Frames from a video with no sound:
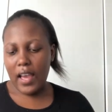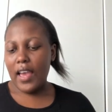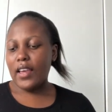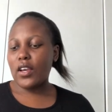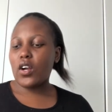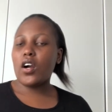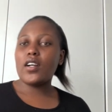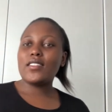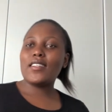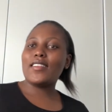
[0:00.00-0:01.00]
I
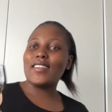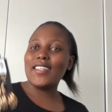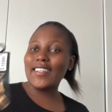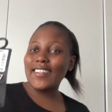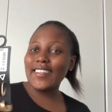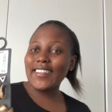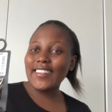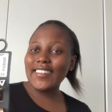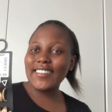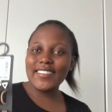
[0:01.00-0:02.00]
got
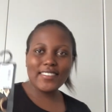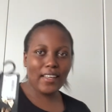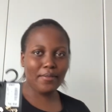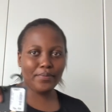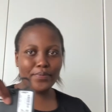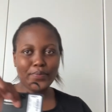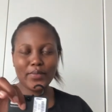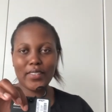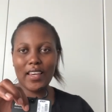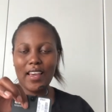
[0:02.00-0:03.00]
these
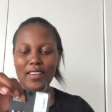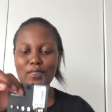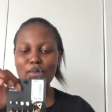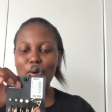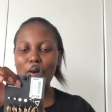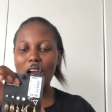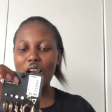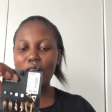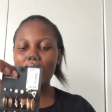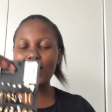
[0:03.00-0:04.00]
okay so i
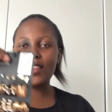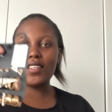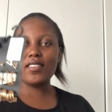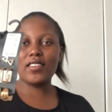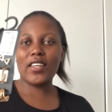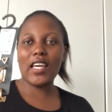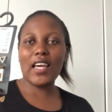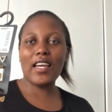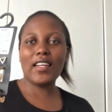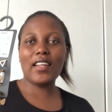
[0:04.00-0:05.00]
got these
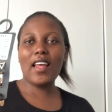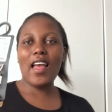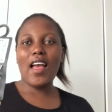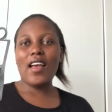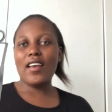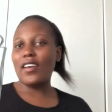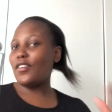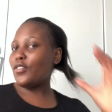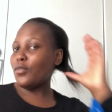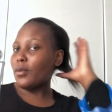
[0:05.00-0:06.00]
again
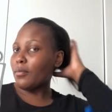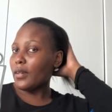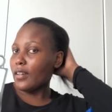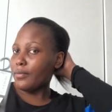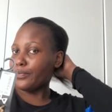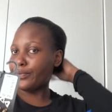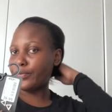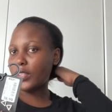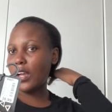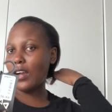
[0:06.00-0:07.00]
if you remember
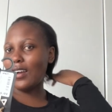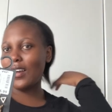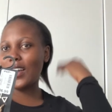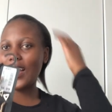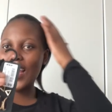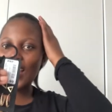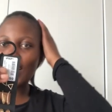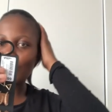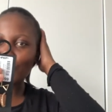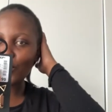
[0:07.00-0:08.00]
uh, i
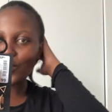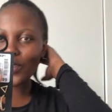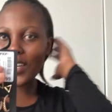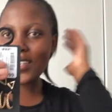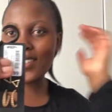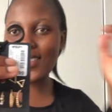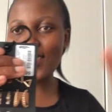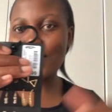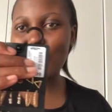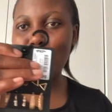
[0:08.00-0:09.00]
had shown you guys
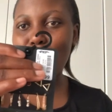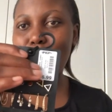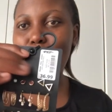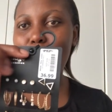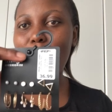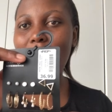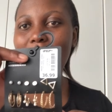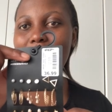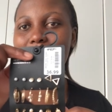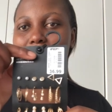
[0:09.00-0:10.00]
these before
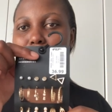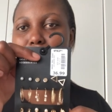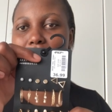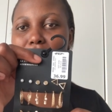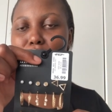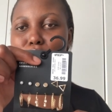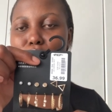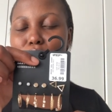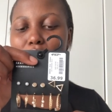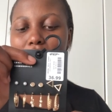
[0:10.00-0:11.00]
and they are back in
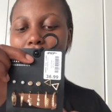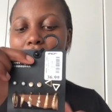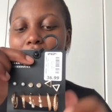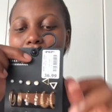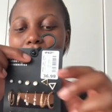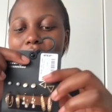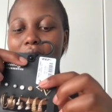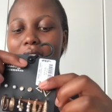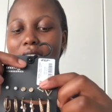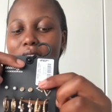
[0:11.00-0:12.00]
stock and
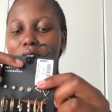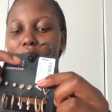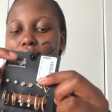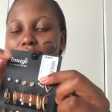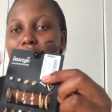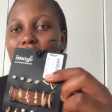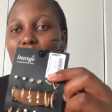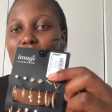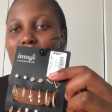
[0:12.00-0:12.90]
i had lost some of